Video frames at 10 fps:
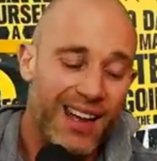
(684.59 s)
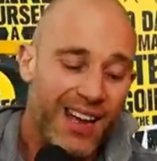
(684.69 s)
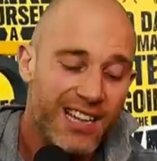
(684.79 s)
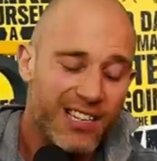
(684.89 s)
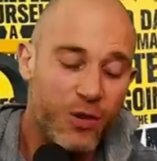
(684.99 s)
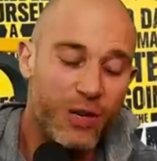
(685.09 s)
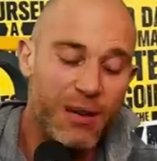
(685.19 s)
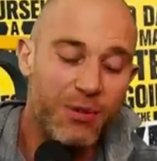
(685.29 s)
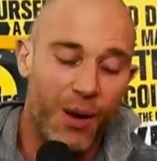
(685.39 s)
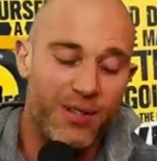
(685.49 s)
Because if you
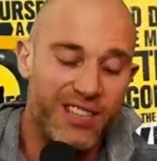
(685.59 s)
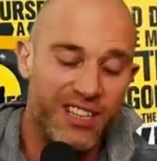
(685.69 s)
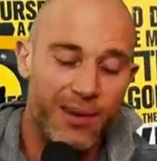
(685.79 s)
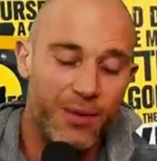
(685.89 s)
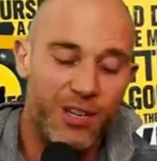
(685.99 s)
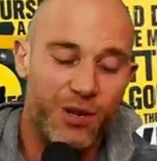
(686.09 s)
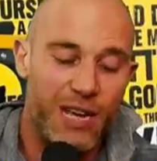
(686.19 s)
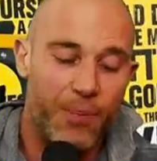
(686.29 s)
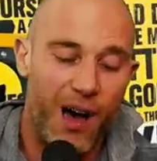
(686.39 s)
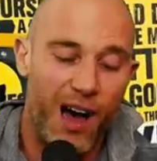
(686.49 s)
keep going to the gym and you
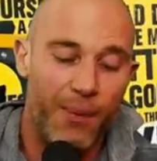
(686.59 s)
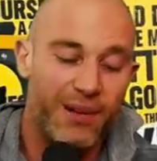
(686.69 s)
keep it up,